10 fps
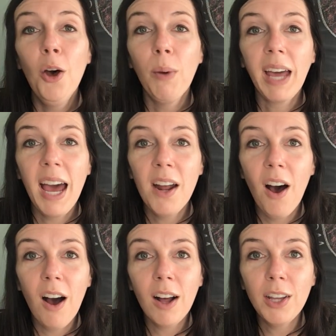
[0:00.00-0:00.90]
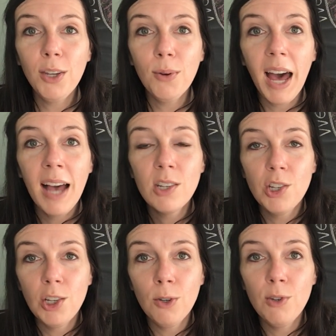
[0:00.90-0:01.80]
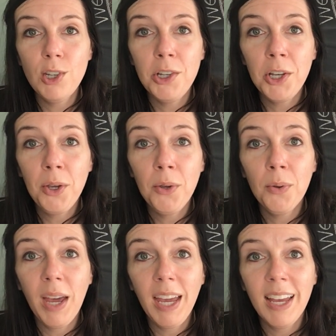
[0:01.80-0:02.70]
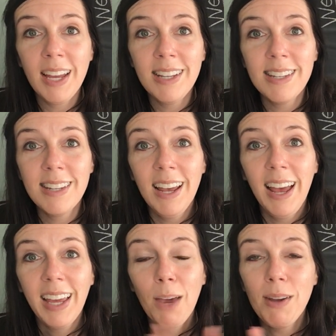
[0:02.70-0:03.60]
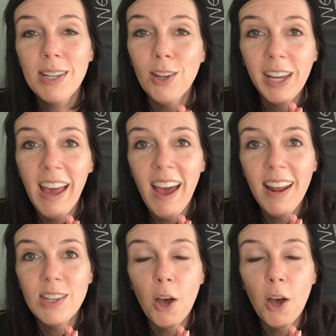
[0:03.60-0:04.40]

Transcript: what kind of art you guys choose to do and can't wait to look at it.